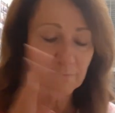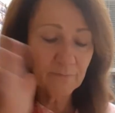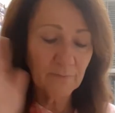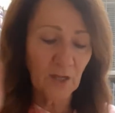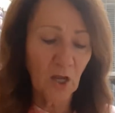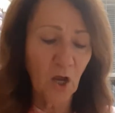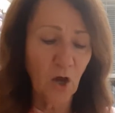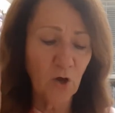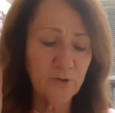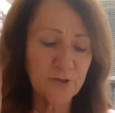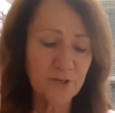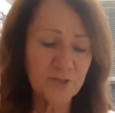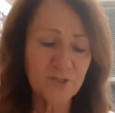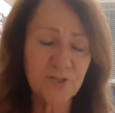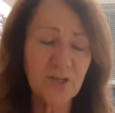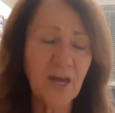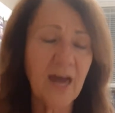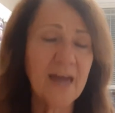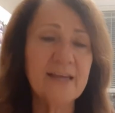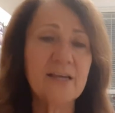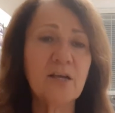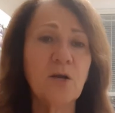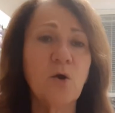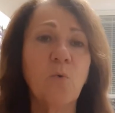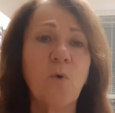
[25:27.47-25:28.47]
I
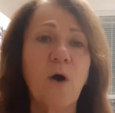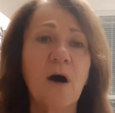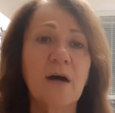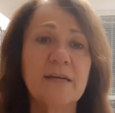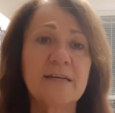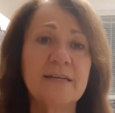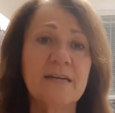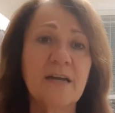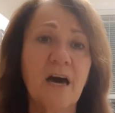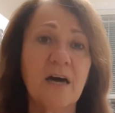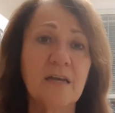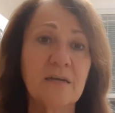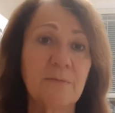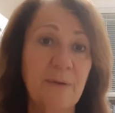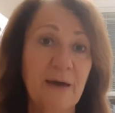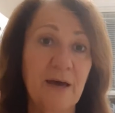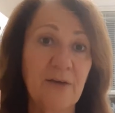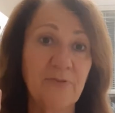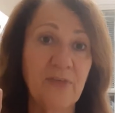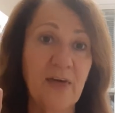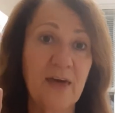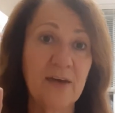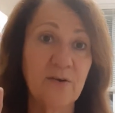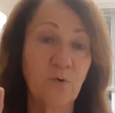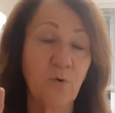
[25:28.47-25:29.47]
can go on and on
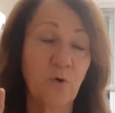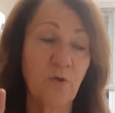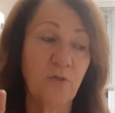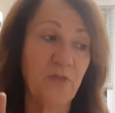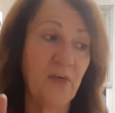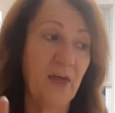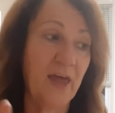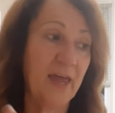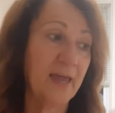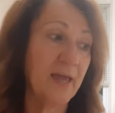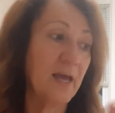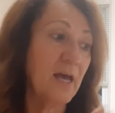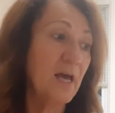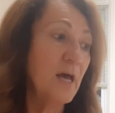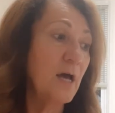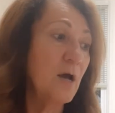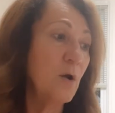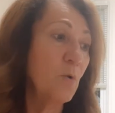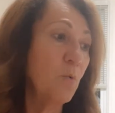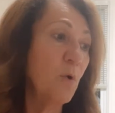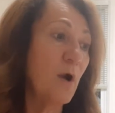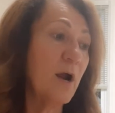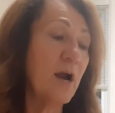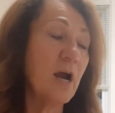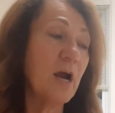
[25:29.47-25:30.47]
about that whole thing
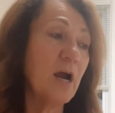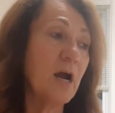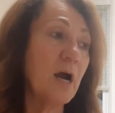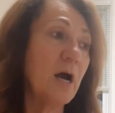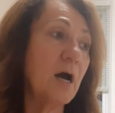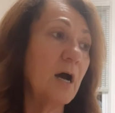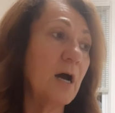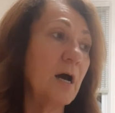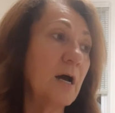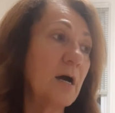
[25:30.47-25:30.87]
where